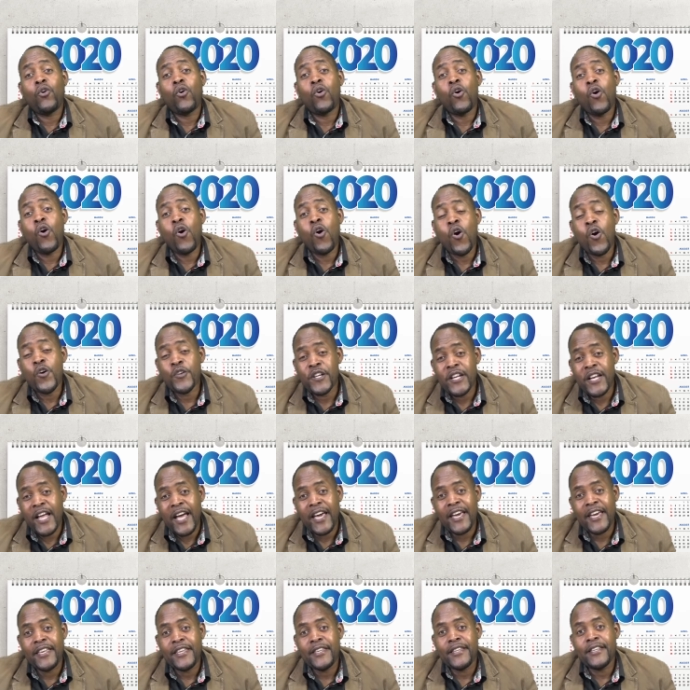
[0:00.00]

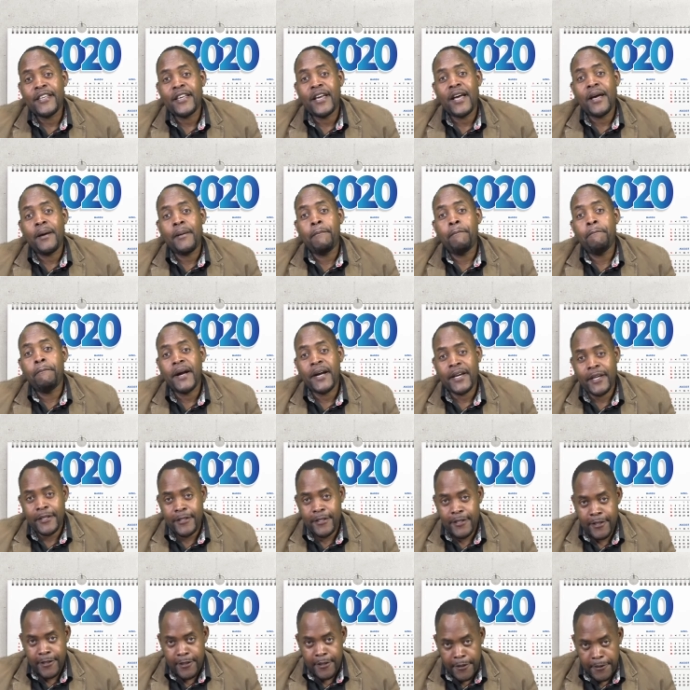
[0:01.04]
online
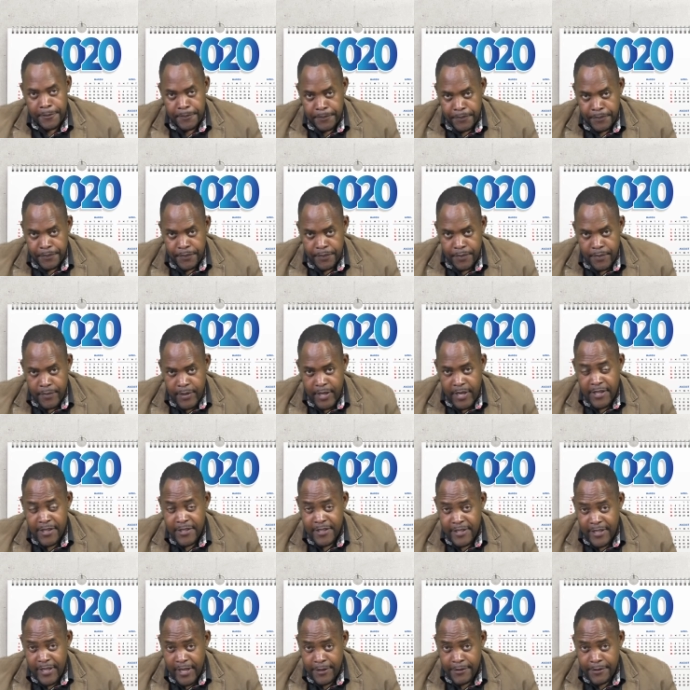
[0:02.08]
marketing and
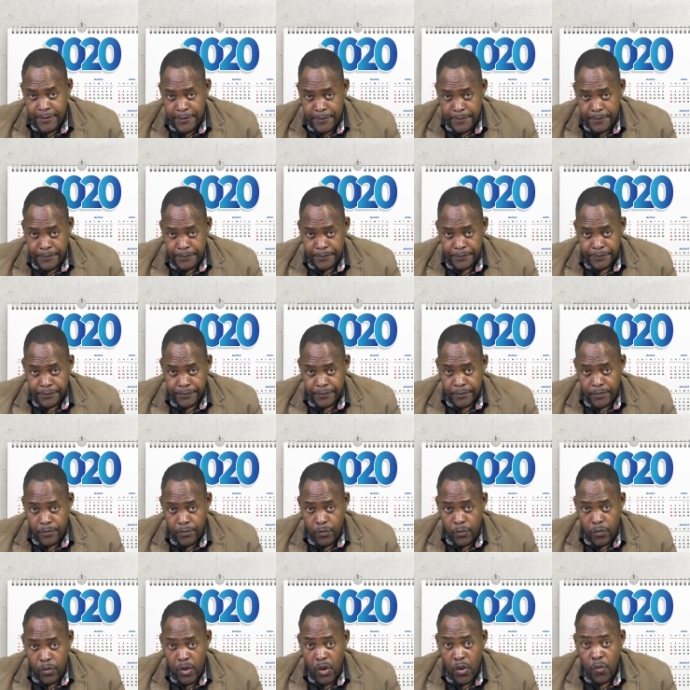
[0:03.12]
sales.
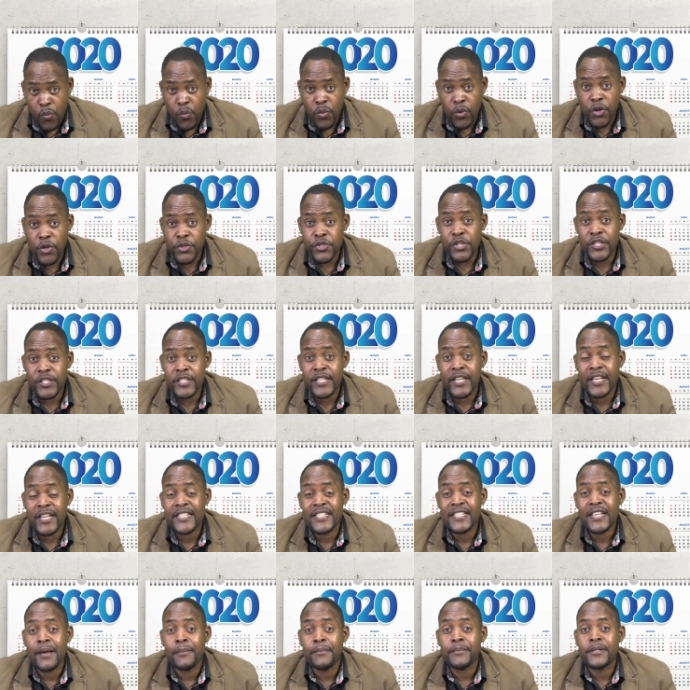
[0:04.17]
We'll also take
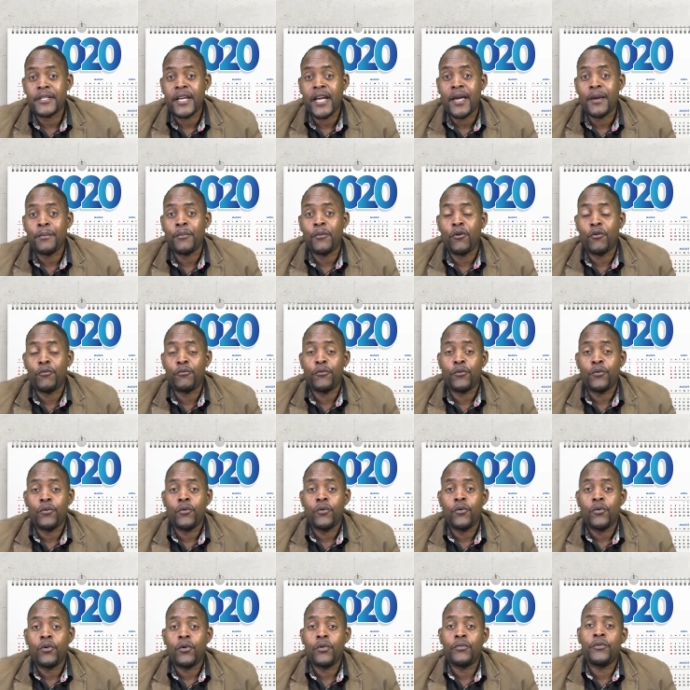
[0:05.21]
some time off.
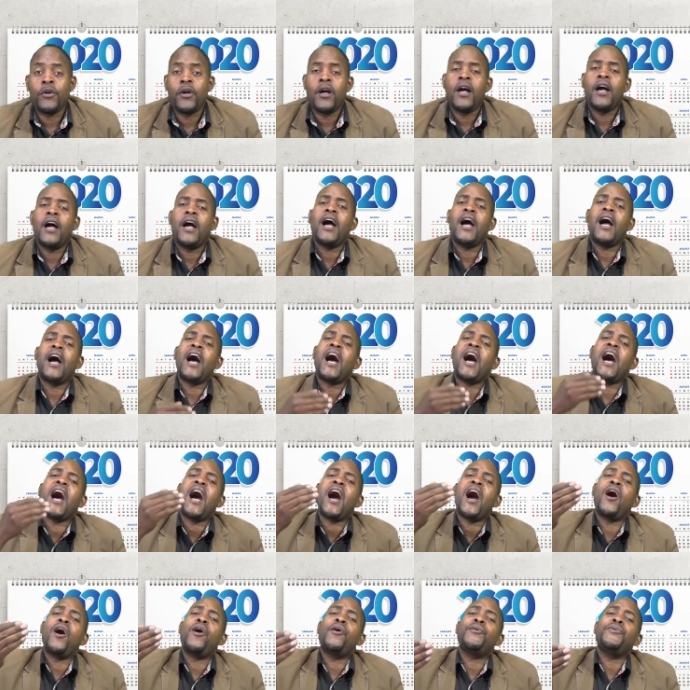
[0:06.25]

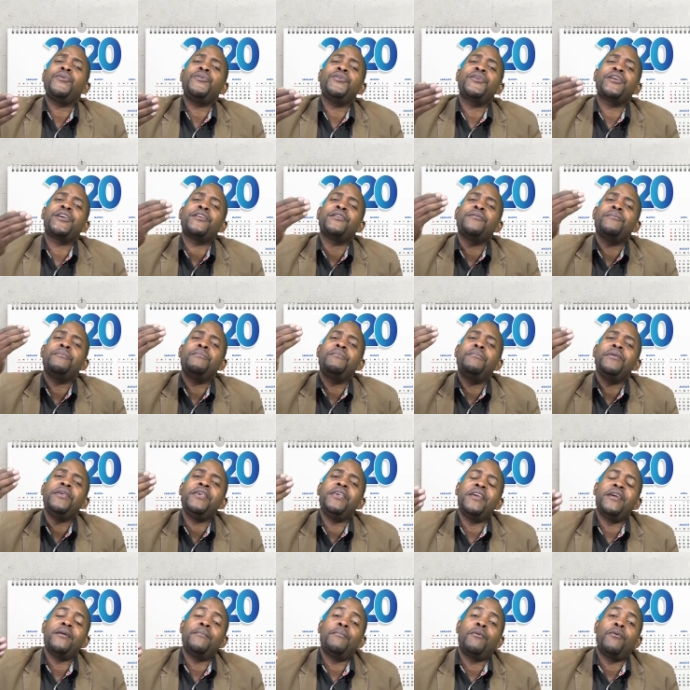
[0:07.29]
How you can
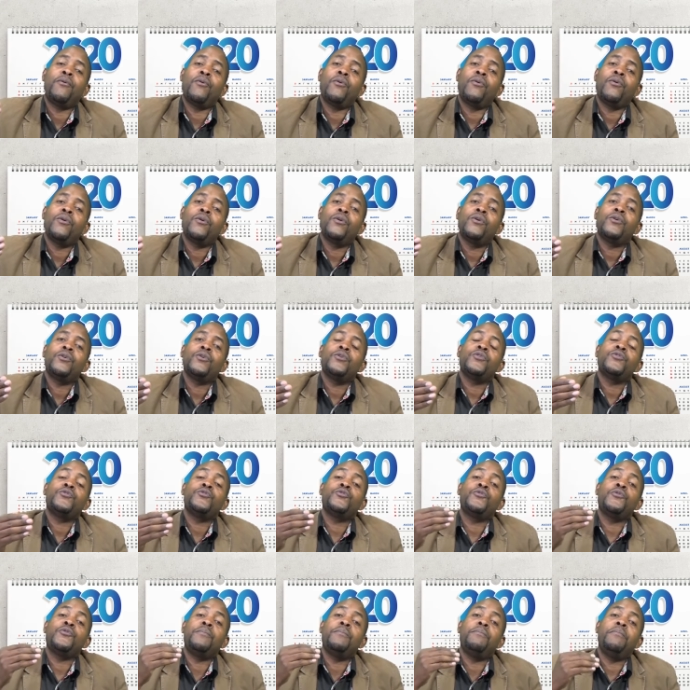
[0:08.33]
be able
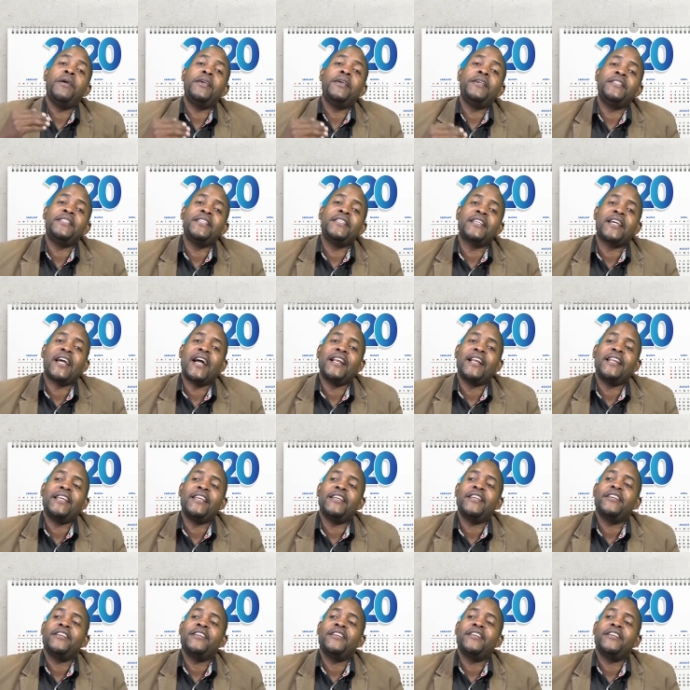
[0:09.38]
to basically